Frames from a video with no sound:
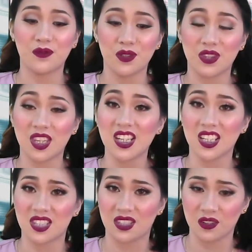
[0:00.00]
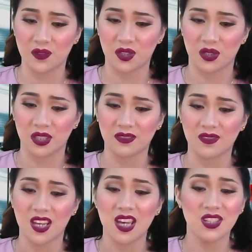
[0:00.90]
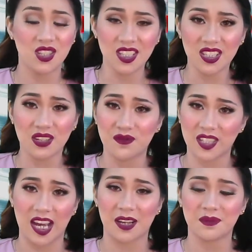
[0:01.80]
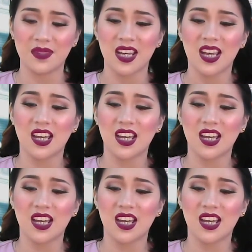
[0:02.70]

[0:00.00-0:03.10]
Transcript: If you think it's difficult, just give time